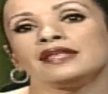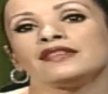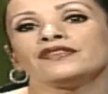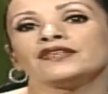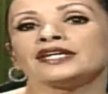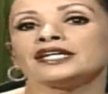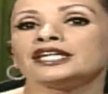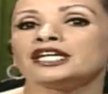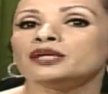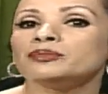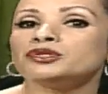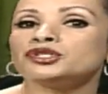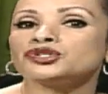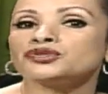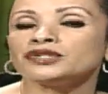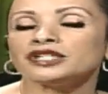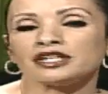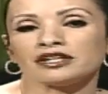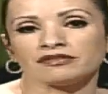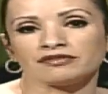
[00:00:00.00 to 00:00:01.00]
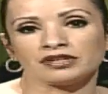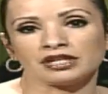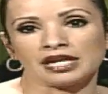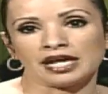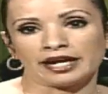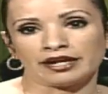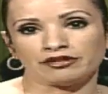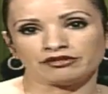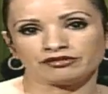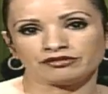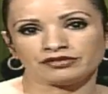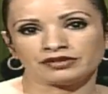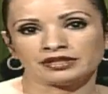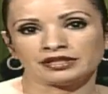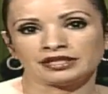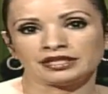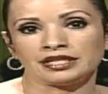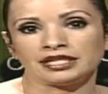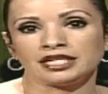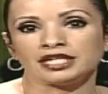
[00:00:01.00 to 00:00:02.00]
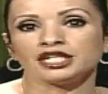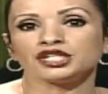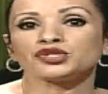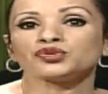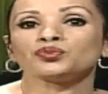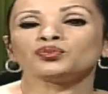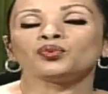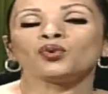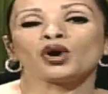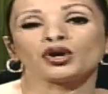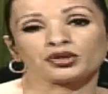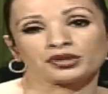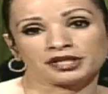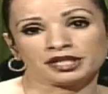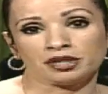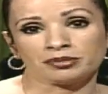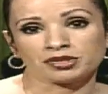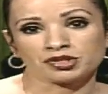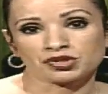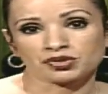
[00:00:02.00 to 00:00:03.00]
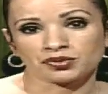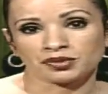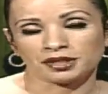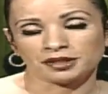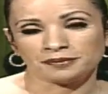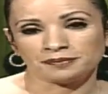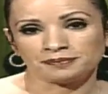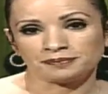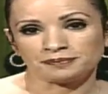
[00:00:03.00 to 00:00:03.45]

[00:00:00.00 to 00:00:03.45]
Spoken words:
the chemistry of life is water chemistry.